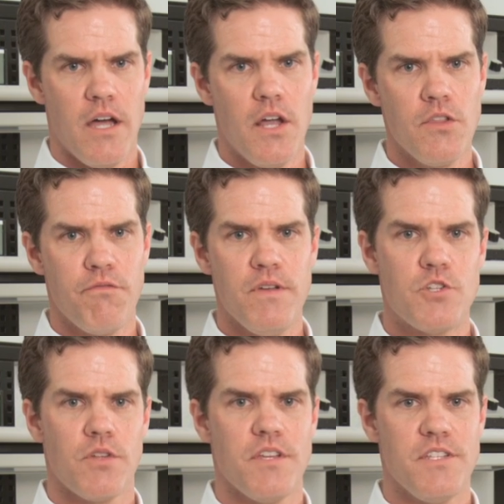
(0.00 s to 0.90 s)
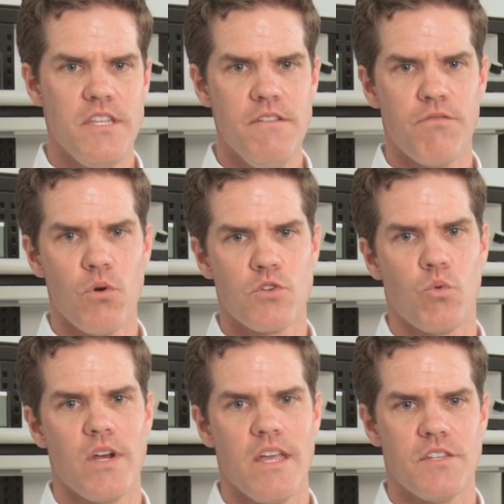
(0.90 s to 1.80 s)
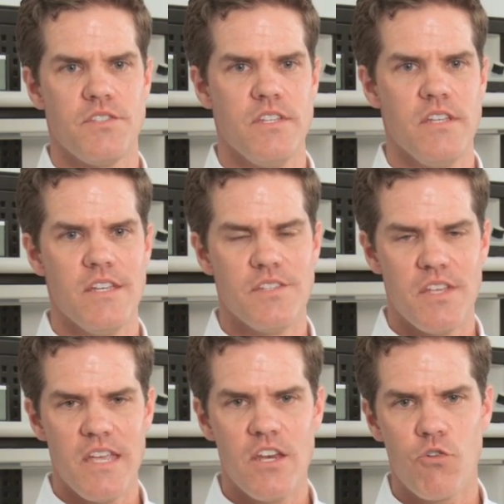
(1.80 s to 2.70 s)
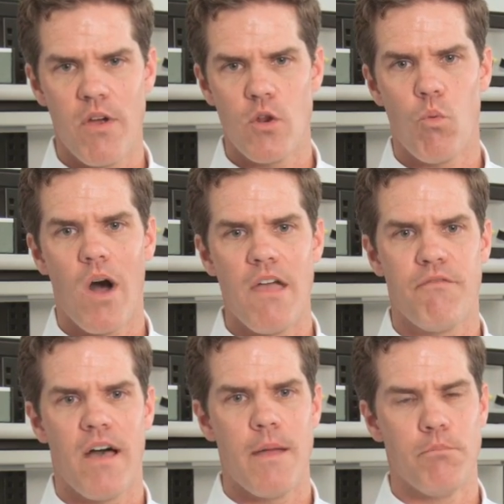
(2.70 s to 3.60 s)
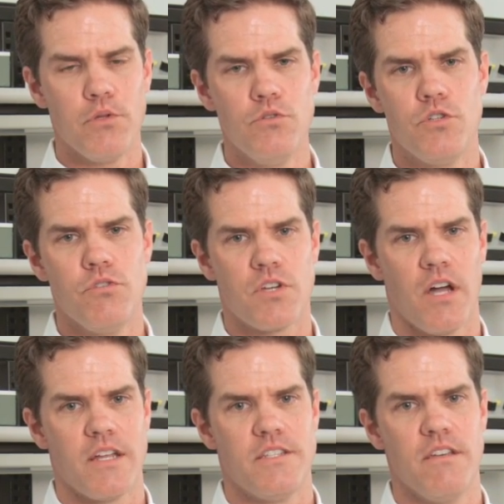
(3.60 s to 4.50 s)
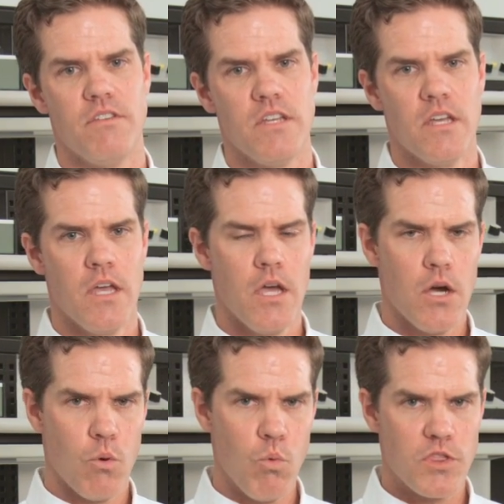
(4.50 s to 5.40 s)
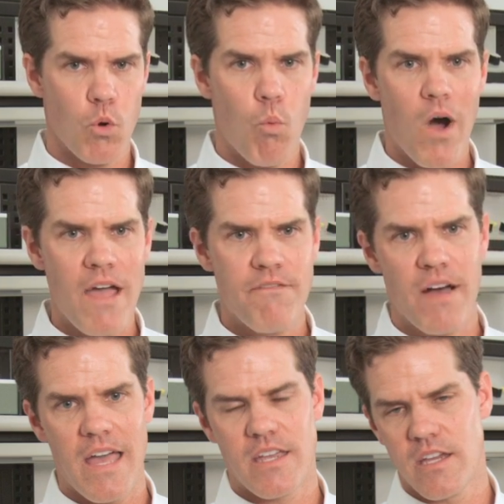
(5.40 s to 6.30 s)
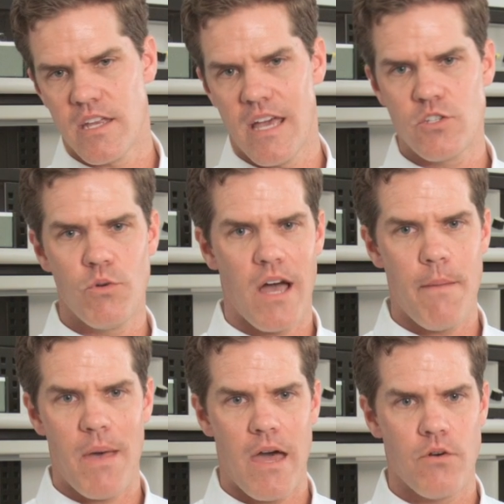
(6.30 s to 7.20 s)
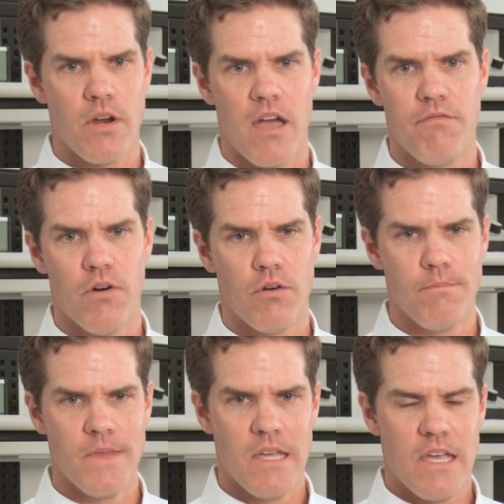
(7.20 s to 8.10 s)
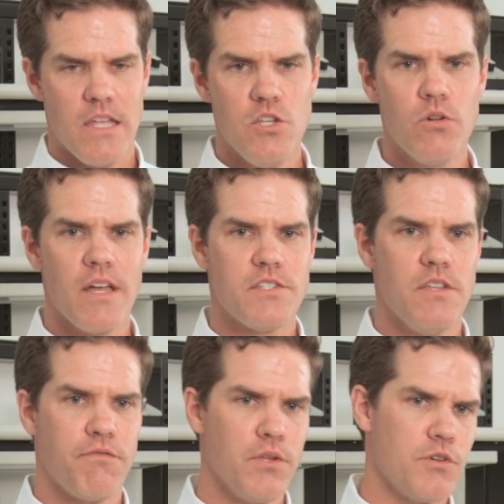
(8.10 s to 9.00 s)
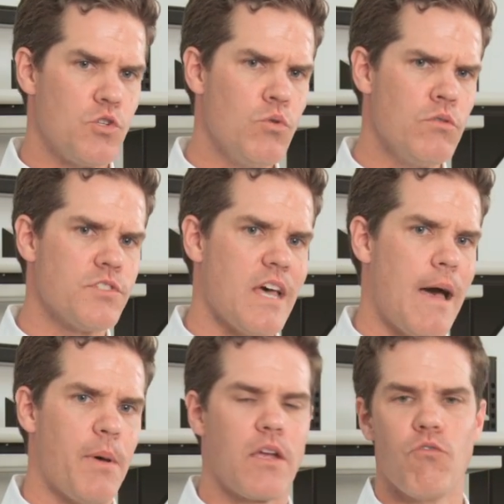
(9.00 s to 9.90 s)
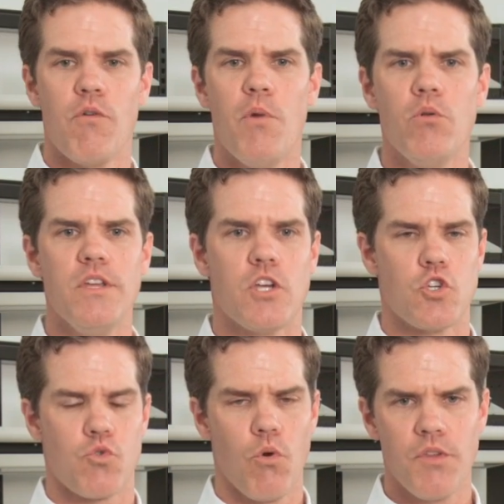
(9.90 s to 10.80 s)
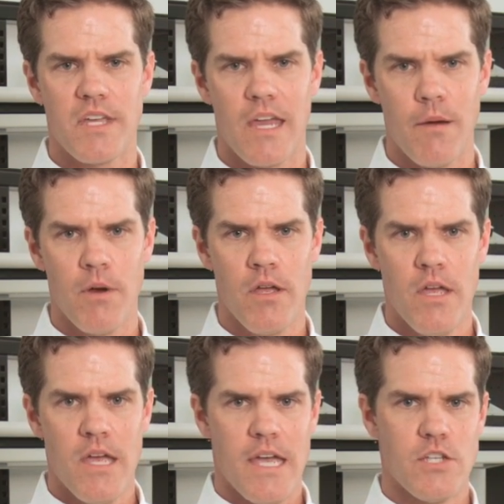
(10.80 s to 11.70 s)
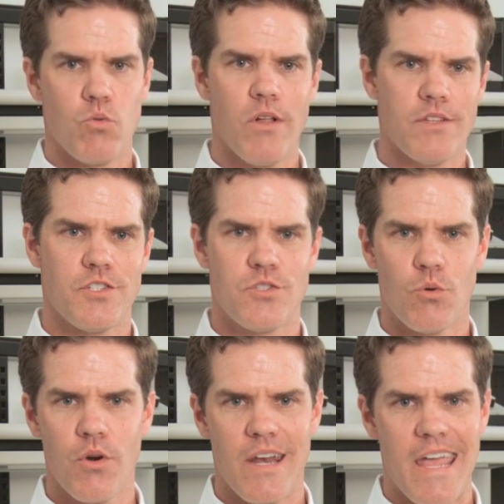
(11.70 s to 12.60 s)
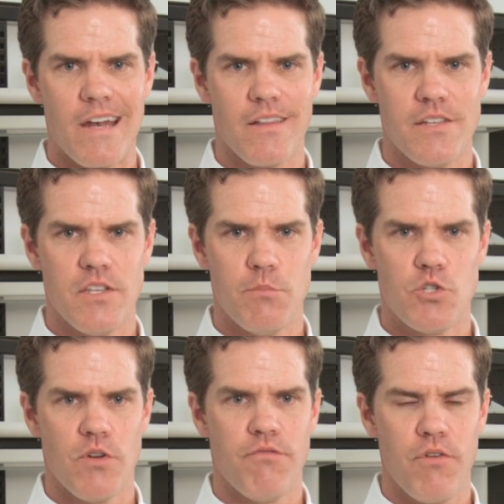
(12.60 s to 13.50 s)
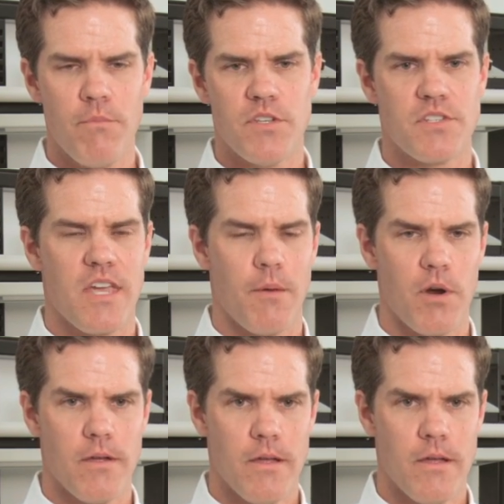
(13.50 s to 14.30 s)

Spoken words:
Another feature of the T420sc is the integrated Wi-Fi and Bluetooth connectivity. With the Wi-Fi, I can connect to an iPad or an iPhone, and utilizing the FLIR Tools app, I can remotely control the camera as well as store and analyze imagery from this camera.